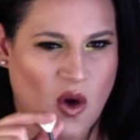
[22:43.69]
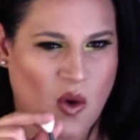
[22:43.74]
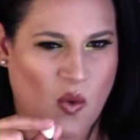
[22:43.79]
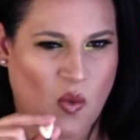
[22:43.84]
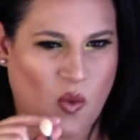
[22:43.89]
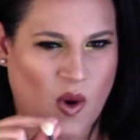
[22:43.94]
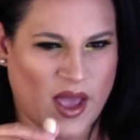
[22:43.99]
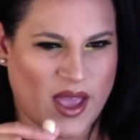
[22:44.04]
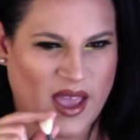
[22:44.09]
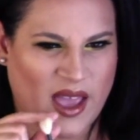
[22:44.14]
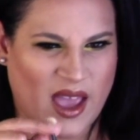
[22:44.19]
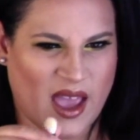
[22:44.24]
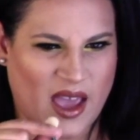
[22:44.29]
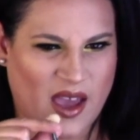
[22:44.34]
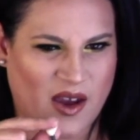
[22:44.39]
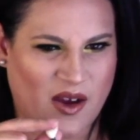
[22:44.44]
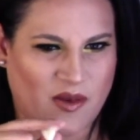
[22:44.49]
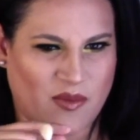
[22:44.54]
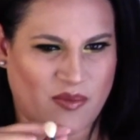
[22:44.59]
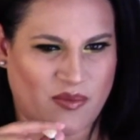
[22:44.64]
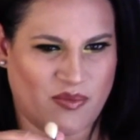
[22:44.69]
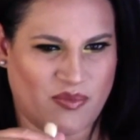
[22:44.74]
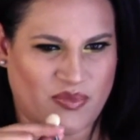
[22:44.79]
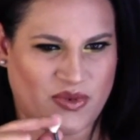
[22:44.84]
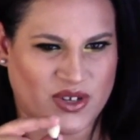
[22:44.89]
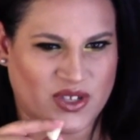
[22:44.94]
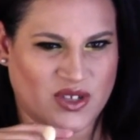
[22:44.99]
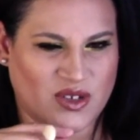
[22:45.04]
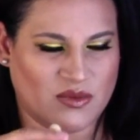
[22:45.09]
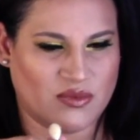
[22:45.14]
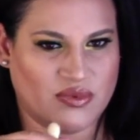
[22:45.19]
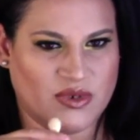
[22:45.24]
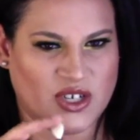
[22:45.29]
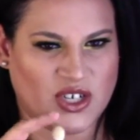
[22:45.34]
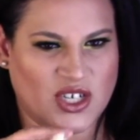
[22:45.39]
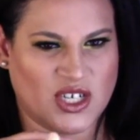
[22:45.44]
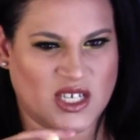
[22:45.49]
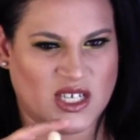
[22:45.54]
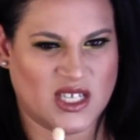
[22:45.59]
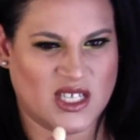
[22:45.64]
white hair bristle
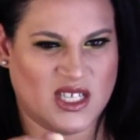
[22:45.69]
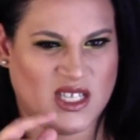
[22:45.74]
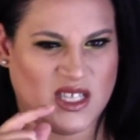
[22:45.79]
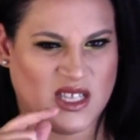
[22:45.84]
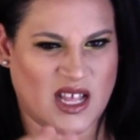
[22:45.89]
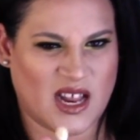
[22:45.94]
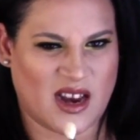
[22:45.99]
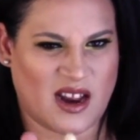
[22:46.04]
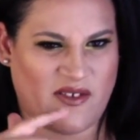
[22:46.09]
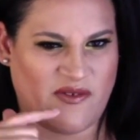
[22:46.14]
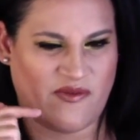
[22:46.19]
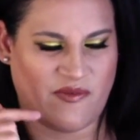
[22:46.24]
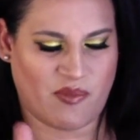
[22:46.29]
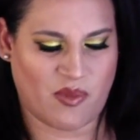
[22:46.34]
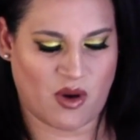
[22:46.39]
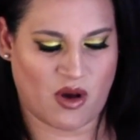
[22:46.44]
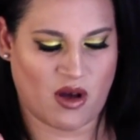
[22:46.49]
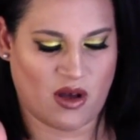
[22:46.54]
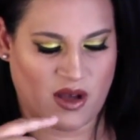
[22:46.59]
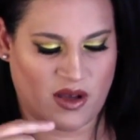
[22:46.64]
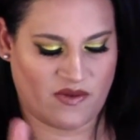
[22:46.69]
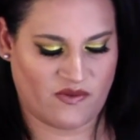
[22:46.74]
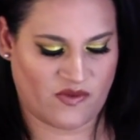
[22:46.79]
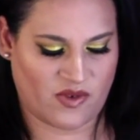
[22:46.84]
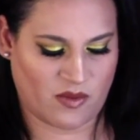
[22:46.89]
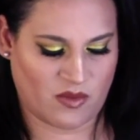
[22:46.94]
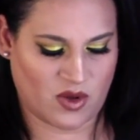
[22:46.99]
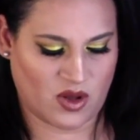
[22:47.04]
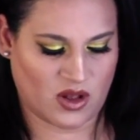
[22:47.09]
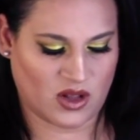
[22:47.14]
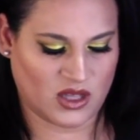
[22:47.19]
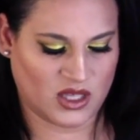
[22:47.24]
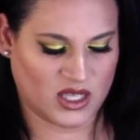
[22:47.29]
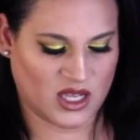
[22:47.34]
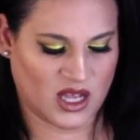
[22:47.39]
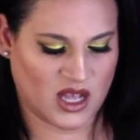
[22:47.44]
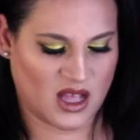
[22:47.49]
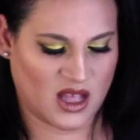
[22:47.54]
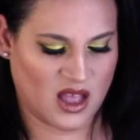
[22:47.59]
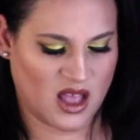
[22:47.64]
brushes that I've bought from
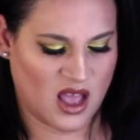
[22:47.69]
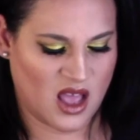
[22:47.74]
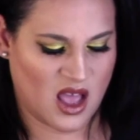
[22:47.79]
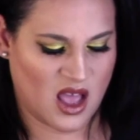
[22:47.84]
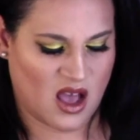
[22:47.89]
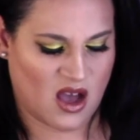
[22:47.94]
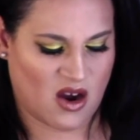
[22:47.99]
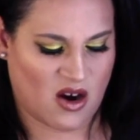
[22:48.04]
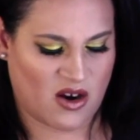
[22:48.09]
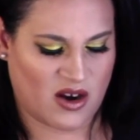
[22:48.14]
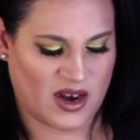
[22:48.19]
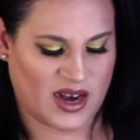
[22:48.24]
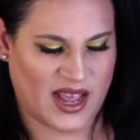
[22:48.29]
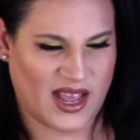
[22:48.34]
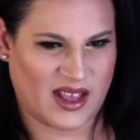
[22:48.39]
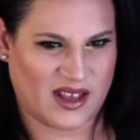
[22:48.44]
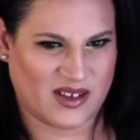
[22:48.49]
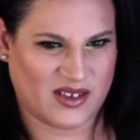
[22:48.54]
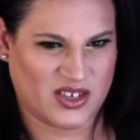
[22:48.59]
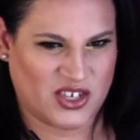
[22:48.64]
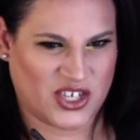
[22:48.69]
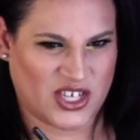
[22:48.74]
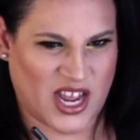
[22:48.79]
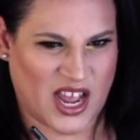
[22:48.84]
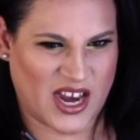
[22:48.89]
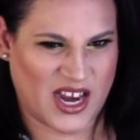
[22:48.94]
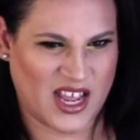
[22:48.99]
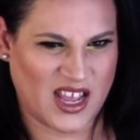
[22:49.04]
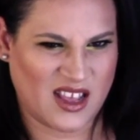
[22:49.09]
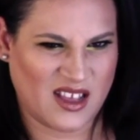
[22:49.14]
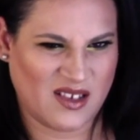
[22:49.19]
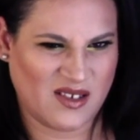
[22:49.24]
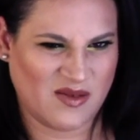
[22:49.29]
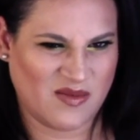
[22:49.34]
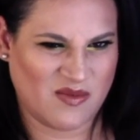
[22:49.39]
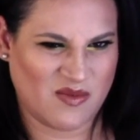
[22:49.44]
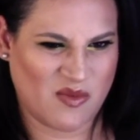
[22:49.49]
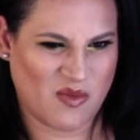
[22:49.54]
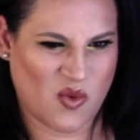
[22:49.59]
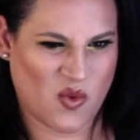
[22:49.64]
Ulta are like shedding
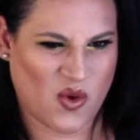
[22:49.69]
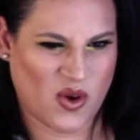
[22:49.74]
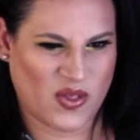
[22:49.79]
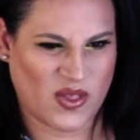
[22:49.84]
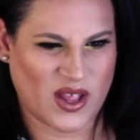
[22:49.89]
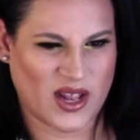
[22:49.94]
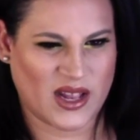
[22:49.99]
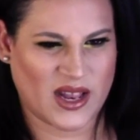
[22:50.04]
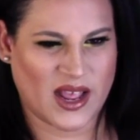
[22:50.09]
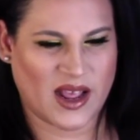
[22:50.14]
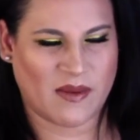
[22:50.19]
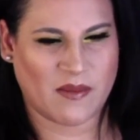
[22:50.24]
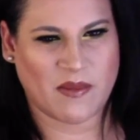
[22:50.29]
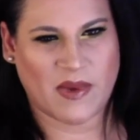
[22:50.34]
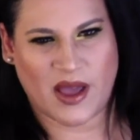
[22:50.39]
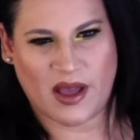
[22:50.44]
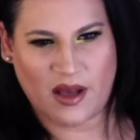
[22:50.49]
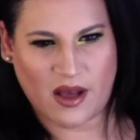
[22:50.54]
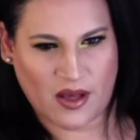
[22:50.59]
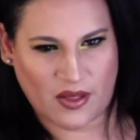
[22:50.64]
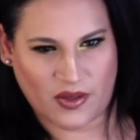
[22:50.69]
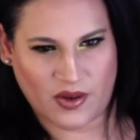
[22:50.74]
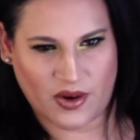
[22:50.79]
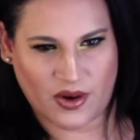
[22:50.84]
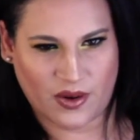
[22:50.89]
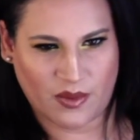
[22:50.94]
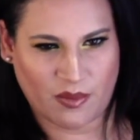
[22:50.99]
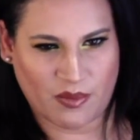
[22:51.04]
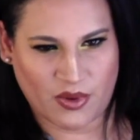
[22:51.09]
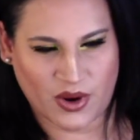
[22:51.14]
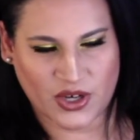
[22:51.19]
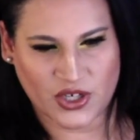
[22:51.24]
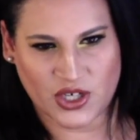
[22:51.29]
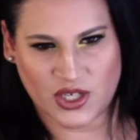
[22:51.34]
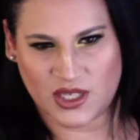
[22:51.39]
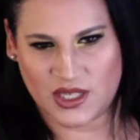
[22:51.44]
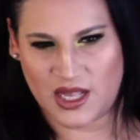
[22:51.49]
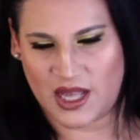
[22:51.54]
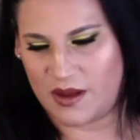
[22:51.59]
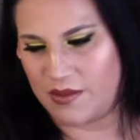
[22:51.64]
more than like my other
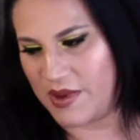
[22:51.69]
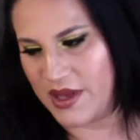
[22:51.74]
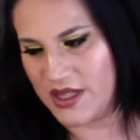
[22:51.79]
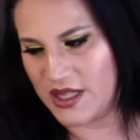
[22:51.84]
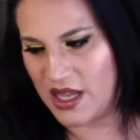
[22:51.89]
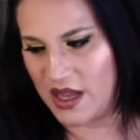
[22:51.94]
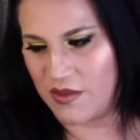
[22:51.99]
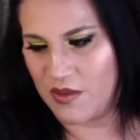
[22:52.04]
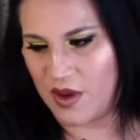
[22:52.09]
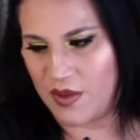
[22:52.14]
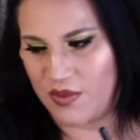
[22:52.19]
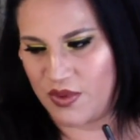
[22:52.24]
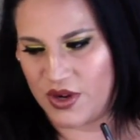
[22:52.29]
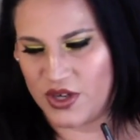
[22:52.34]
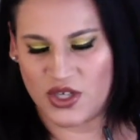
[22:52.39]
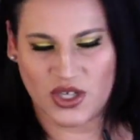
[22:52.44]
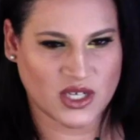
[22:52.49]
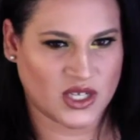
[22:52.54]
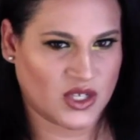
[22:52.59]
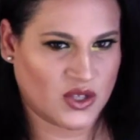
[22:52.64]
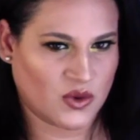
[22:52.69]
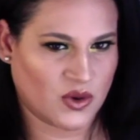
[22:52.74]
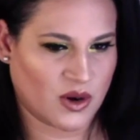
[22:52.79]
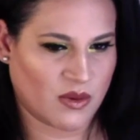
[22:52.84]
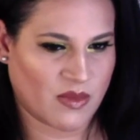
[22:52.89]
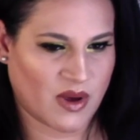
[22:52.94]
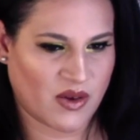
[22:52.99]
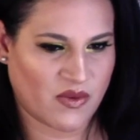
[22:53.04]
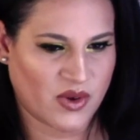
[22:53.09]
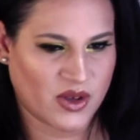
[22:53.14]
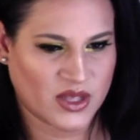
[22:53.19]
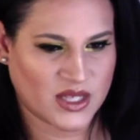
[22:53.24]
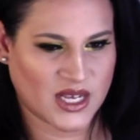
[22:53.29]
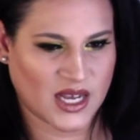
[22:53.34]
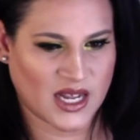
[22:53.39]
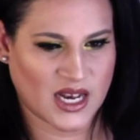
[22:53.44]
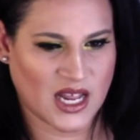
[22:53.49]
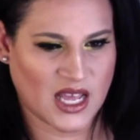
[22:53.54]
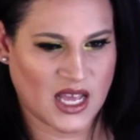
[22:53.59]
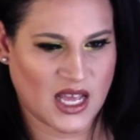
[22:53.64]
brushes, like my Sigma brushes or my Real
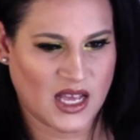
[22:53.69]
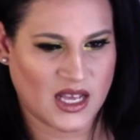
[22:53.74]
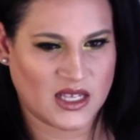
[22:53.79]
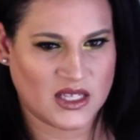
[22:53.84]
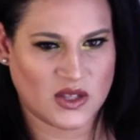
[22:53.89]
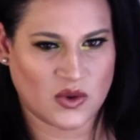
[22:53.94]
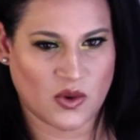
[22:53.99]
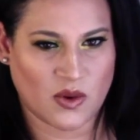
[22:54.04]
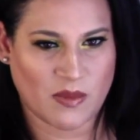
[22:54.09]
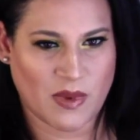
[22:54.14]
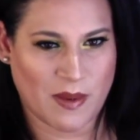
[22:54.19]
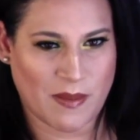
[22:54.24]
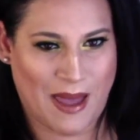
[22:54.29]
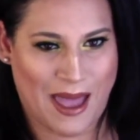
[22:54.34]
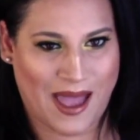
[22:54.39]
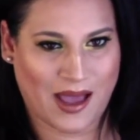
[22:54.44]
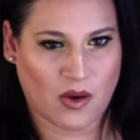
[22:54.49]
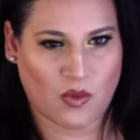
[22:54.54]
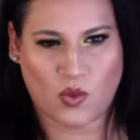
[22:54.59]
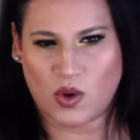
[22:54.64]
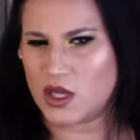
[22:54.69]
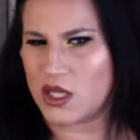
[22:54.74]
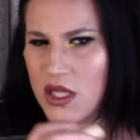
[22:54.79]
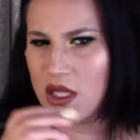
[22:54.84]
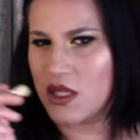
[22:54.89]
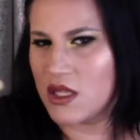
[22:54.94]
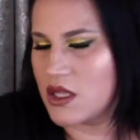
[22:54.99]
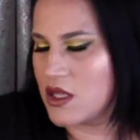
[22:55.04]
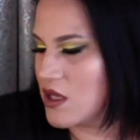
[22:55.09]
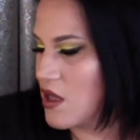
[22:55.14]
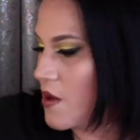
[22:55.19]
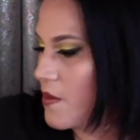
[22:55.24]
Techniques or my MAC ones.